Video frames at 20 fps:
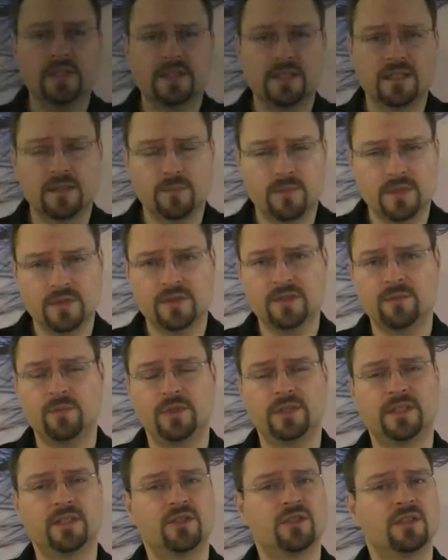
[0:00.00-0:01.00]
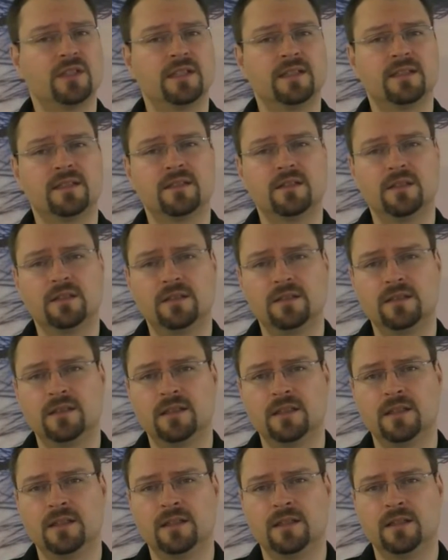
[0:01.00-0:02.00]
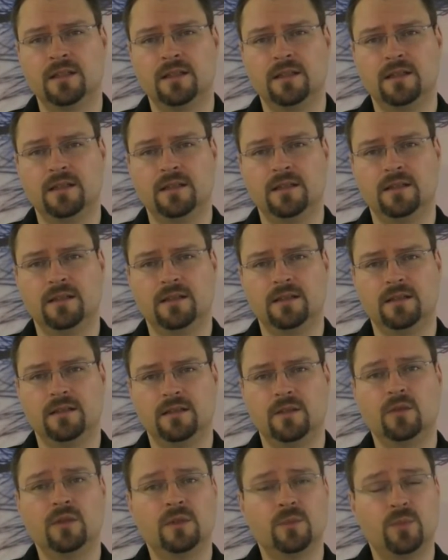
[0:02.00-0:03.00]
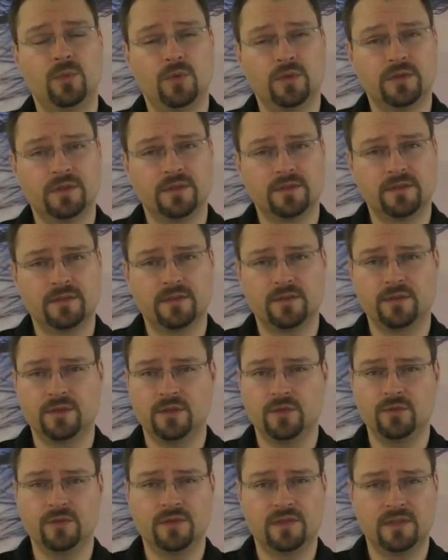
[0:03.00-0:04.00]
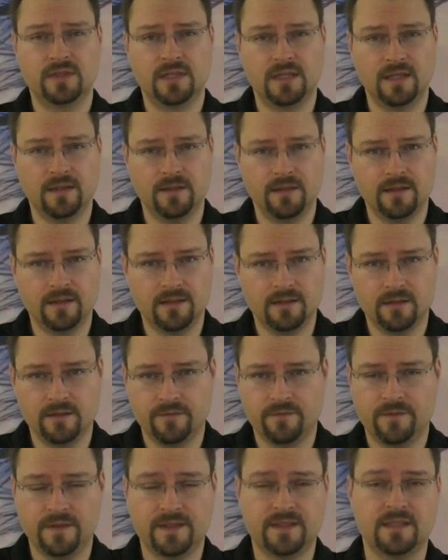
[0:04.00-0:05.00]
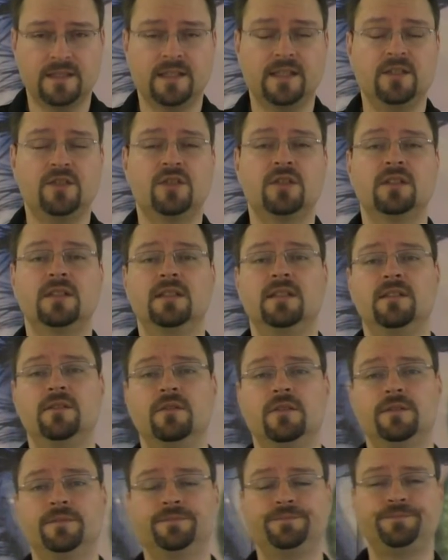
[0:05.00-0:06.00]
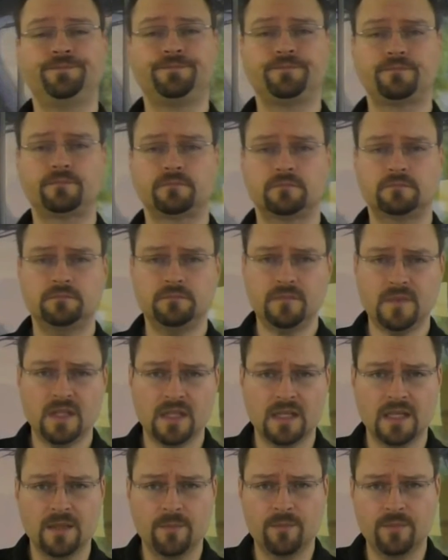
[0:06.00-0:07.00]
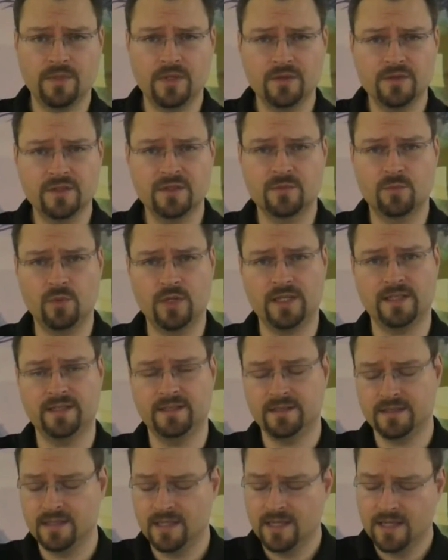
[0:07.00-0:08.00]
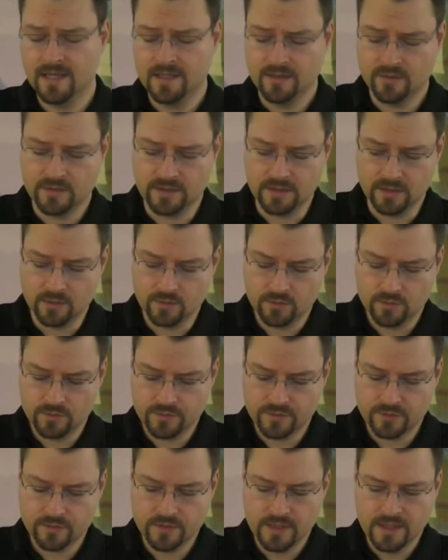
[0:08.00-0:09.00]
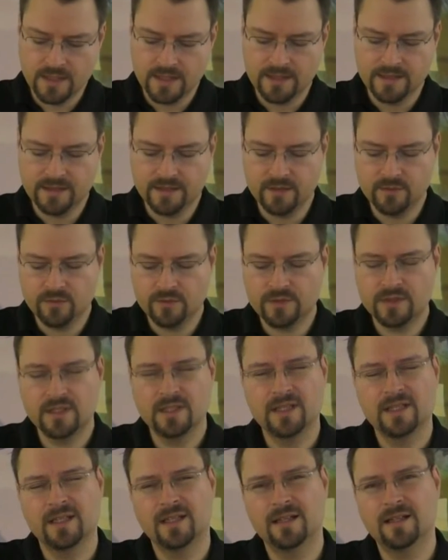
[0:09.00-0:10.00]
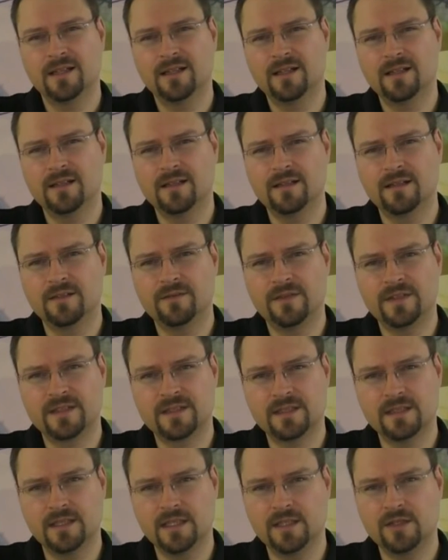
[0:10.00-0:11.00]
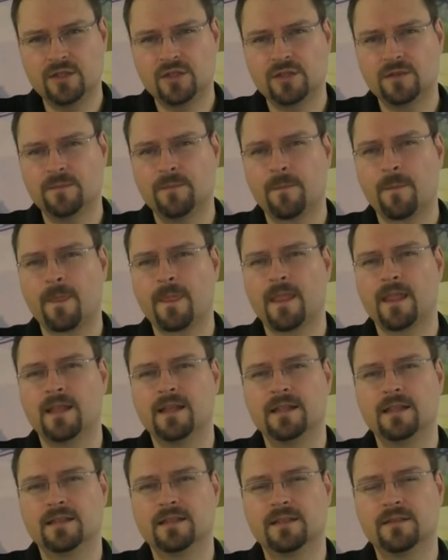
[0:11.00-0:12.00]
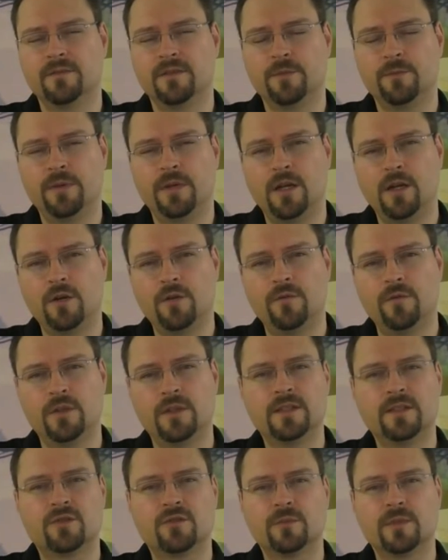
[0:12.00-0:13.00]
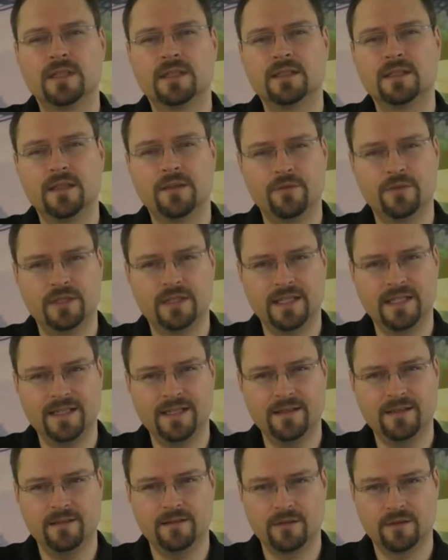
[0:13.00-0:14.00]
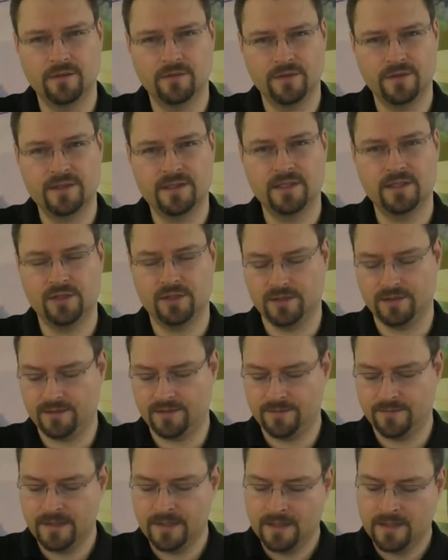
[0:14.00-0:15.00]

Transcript: as a hypnosis practitioner, it's not only important to use fascination in your hypnosis practice. You can also use fascination as a very powerful instrument in everyday conversations.